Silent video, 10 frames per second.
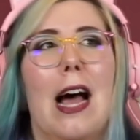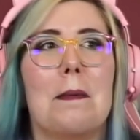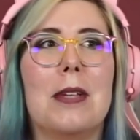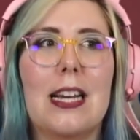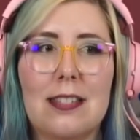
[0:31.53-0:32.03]

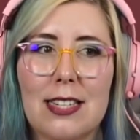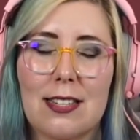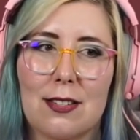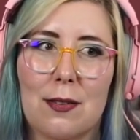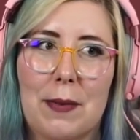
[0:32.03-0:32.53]
I'm guessing
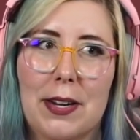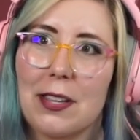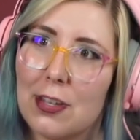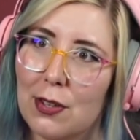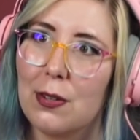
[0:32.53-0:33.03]
this is a very
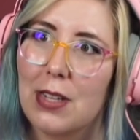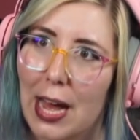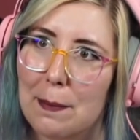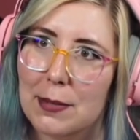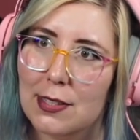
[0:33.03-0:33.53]
good
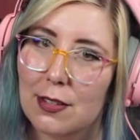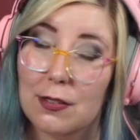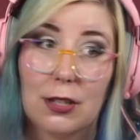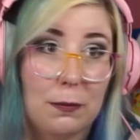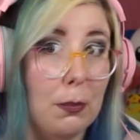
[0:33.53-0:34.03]

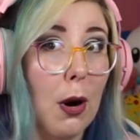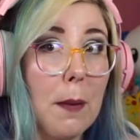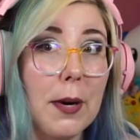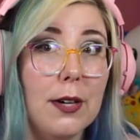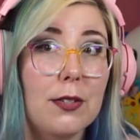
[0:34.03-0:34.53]
episode. There's
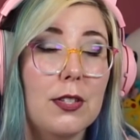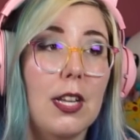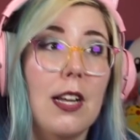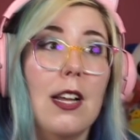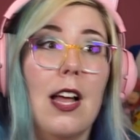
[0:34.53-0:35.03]
promos.
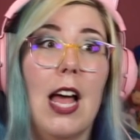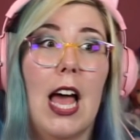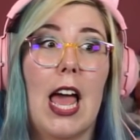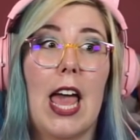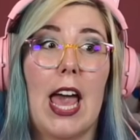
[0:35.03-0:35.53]

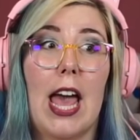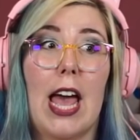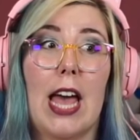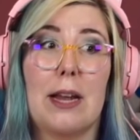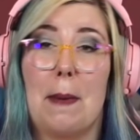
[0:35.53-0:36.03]

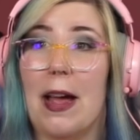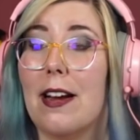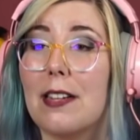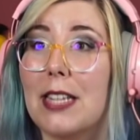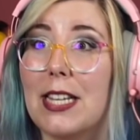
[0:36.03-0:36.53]
And
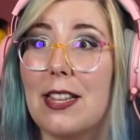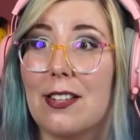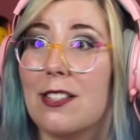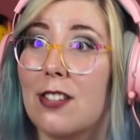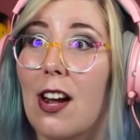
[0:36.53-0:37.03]
apparently
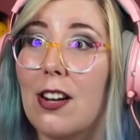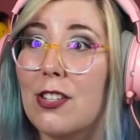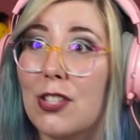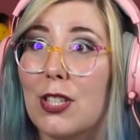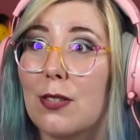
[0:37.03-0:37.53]
there's
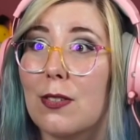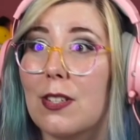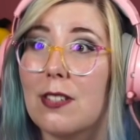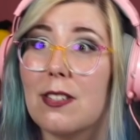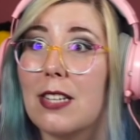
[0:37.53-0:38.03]
songs too.
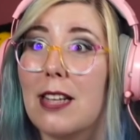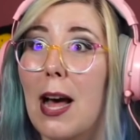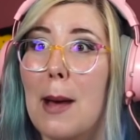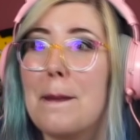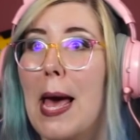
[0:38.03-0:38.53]
Because I
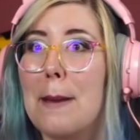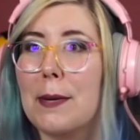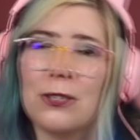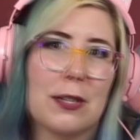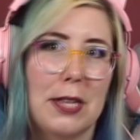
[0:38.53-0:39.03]
saw Matt
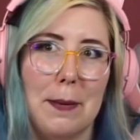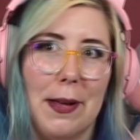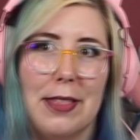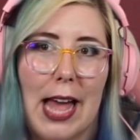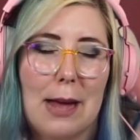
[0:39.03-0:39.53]
post something
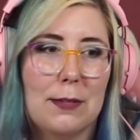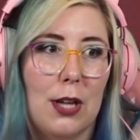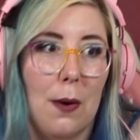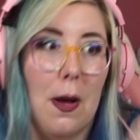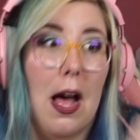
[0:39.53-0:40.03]
about that.
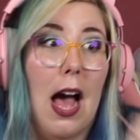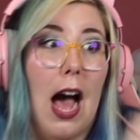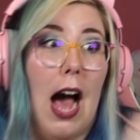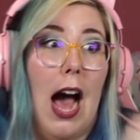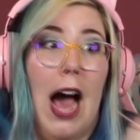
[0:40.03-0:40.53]
So
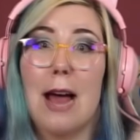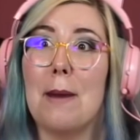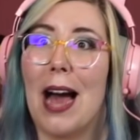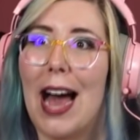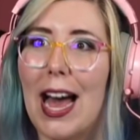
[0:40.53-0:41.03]

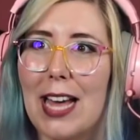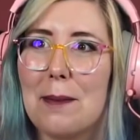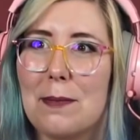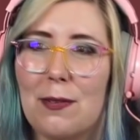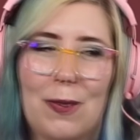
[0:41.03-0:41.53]
I'm
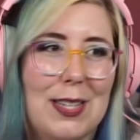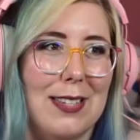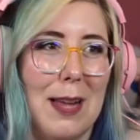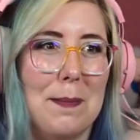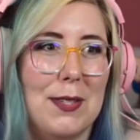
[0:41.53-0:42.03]
hyped for
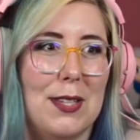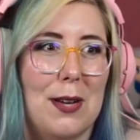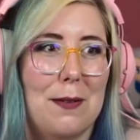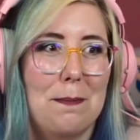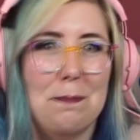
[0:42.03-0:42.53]
this
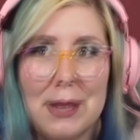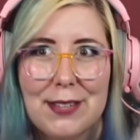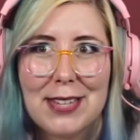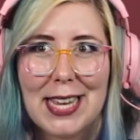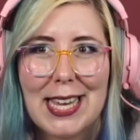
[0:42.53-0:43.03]
episode.
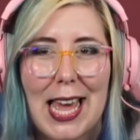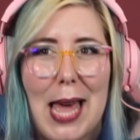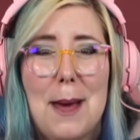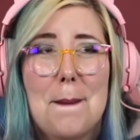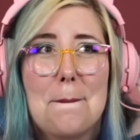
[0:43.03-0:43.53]
Music
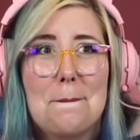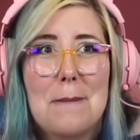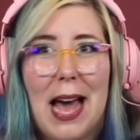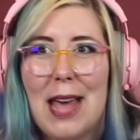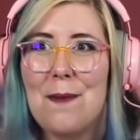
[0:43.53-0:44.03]
and
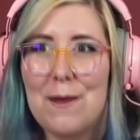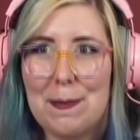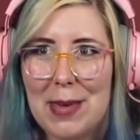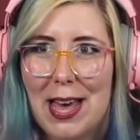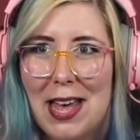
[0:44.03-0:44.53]
my
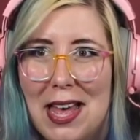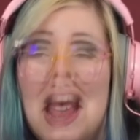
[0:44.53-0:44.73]
Amphibia.